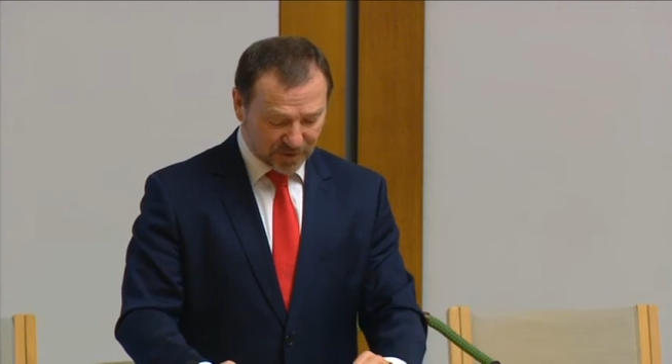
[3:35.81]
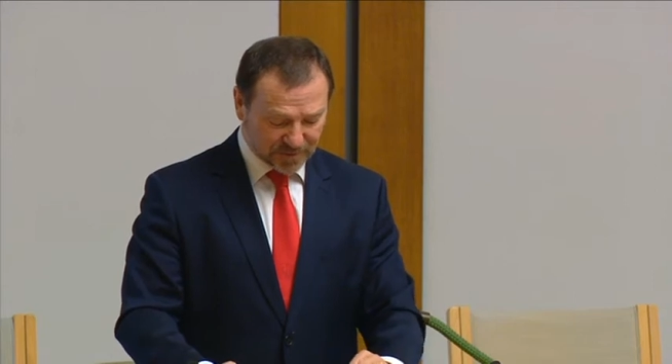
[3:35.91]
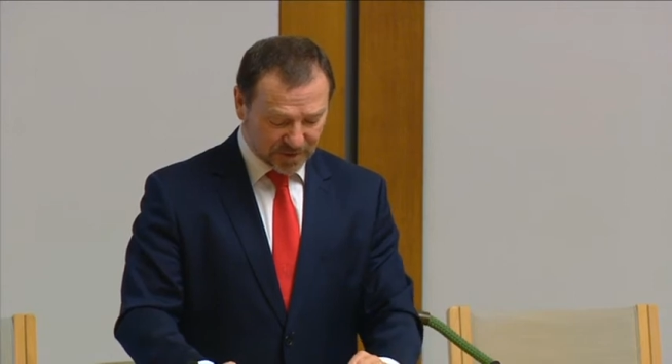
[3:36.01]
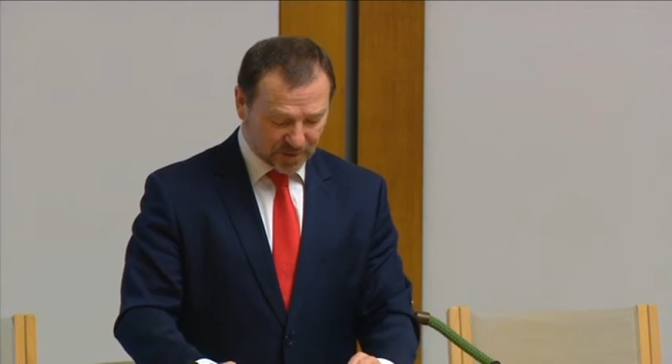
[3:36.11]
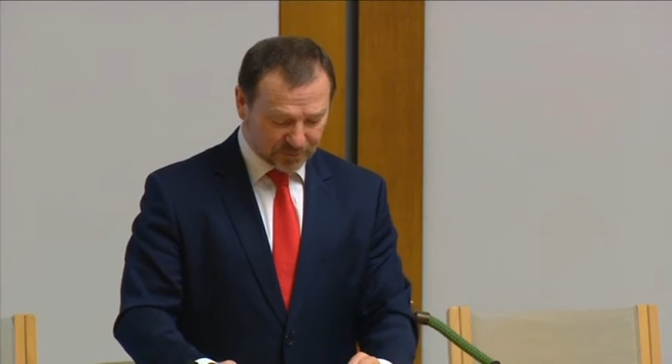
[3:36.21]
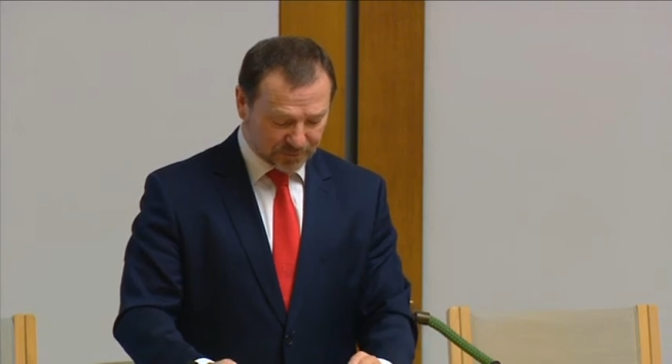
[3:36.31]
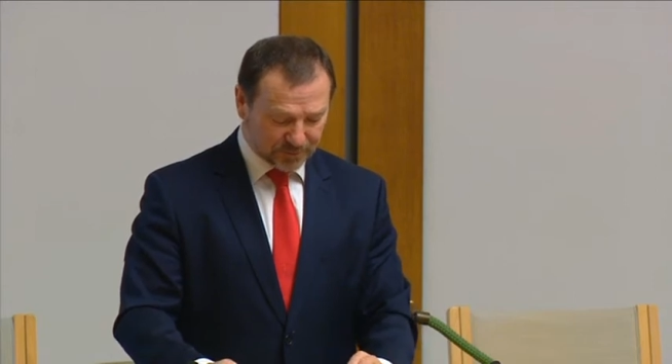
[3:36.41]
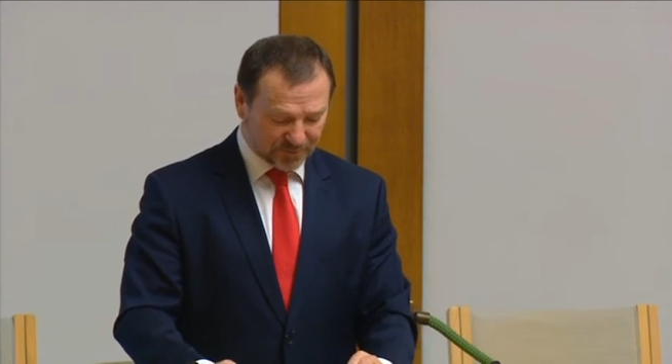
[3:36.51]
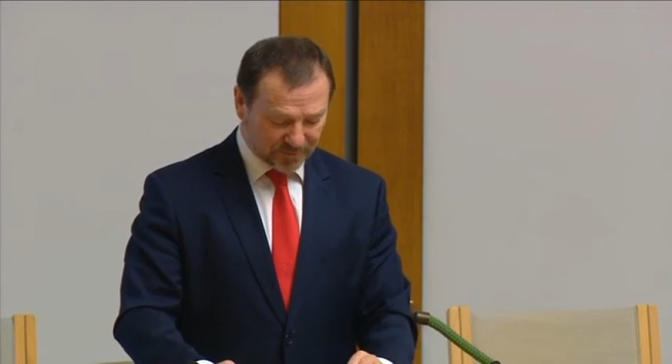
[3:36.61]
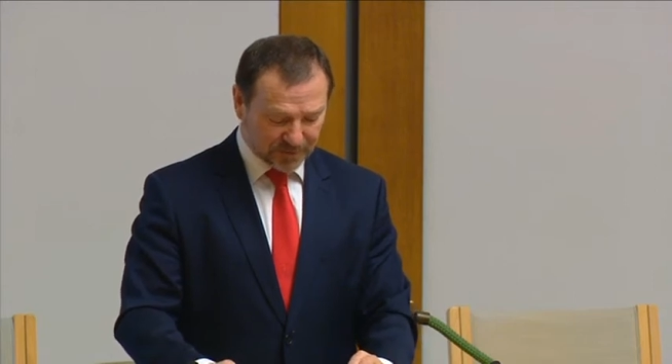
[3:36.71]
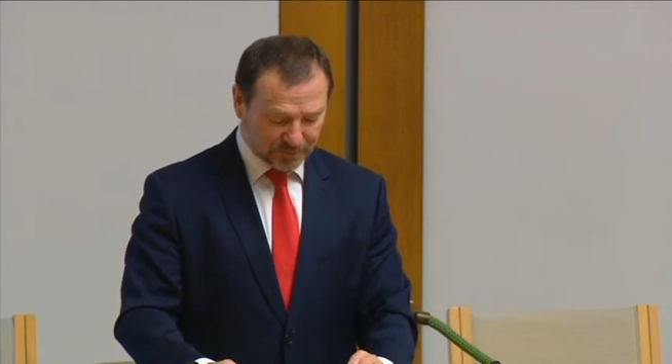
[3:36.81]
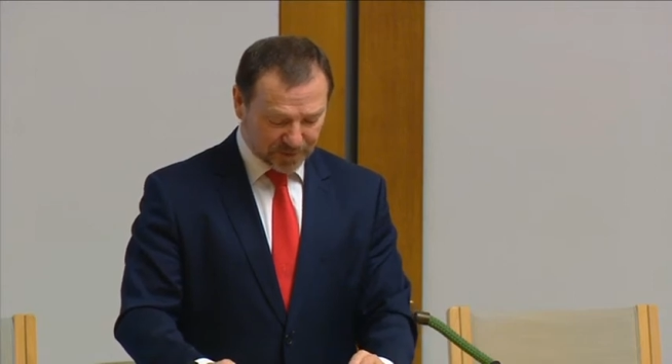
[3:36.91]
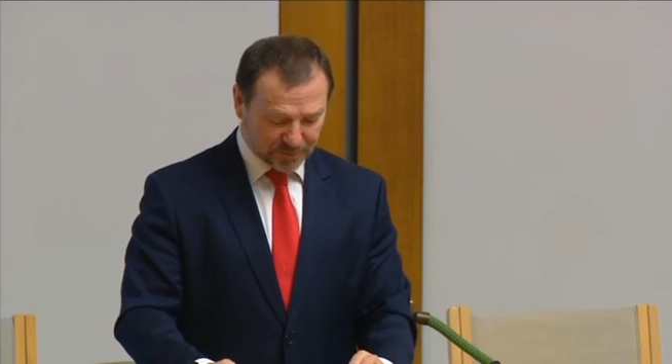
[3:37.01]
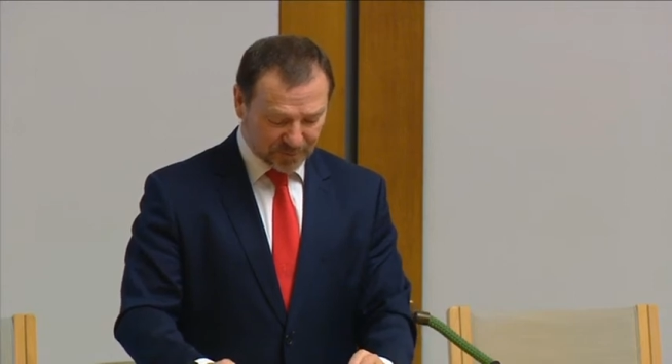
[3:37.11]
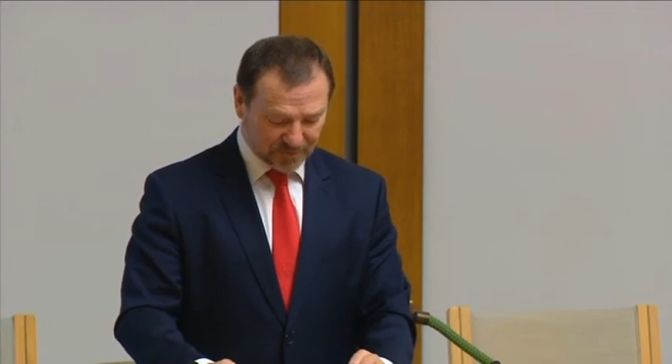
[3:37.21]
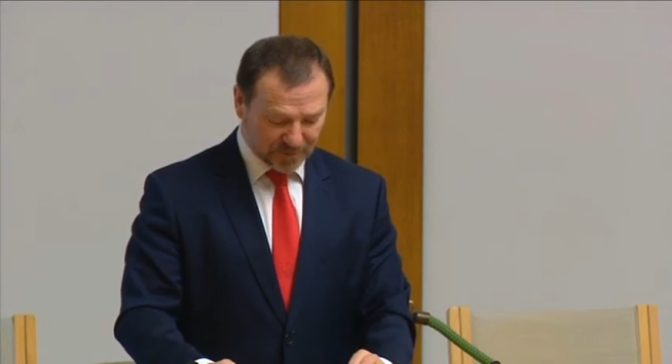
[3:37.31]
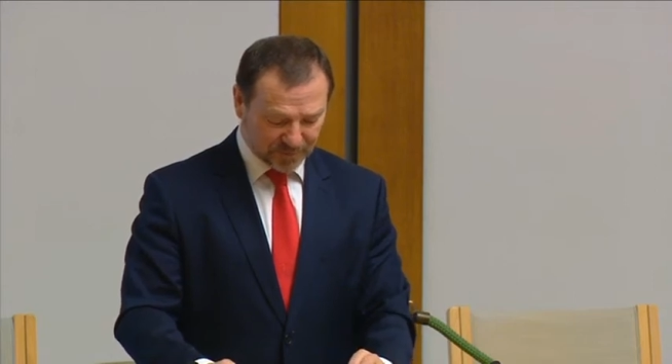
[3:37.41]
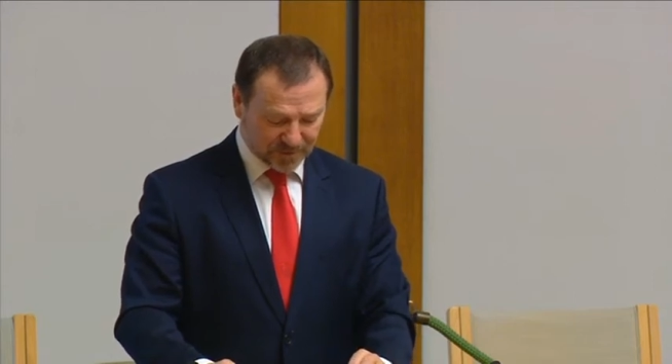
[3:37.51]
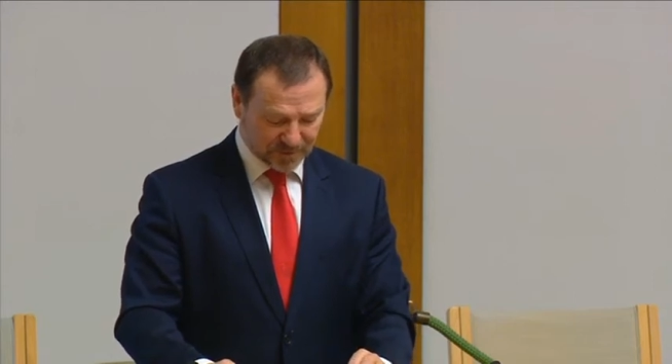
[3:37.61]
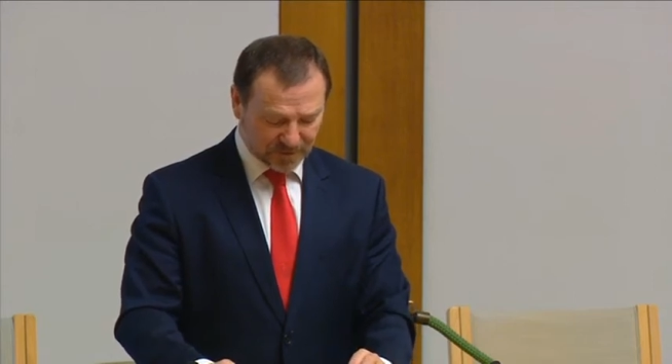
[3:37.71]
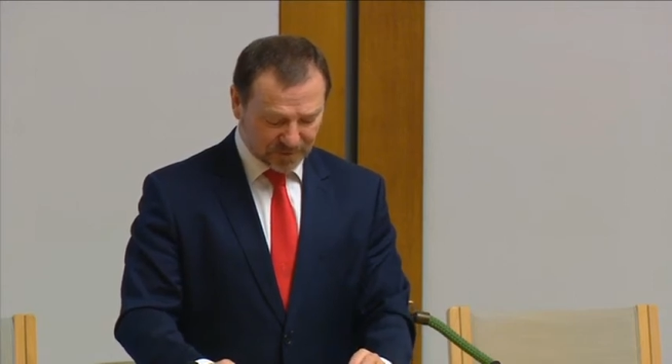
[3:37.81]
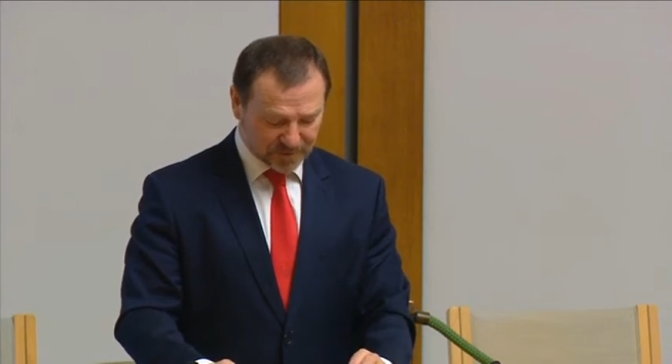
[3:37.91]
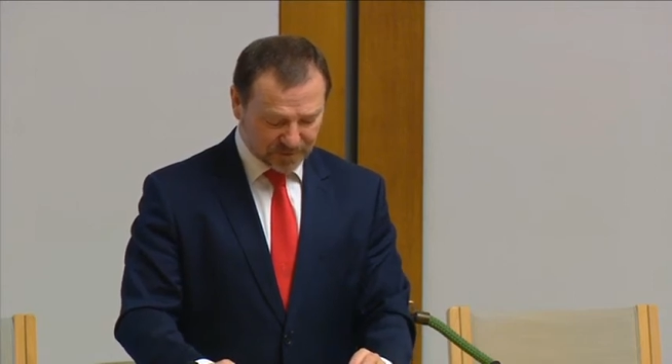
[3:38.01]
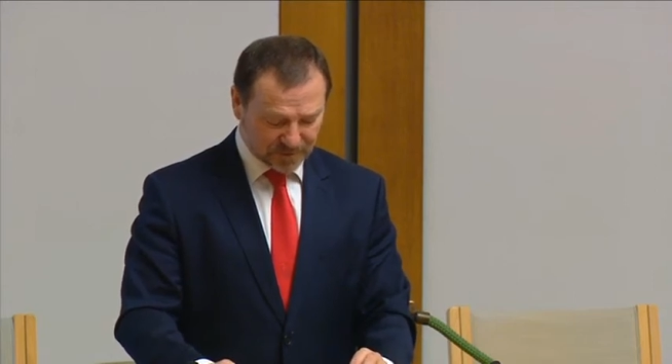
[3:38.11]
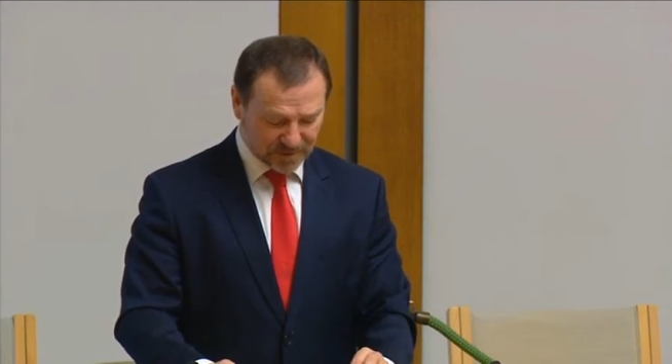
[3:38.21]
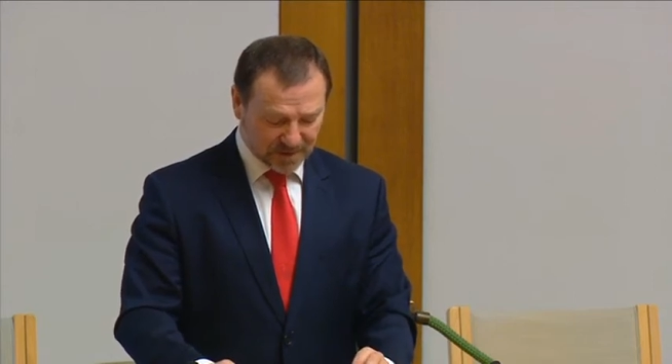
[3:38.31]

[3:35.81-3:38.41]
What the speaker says: to help prevent people developing type 2.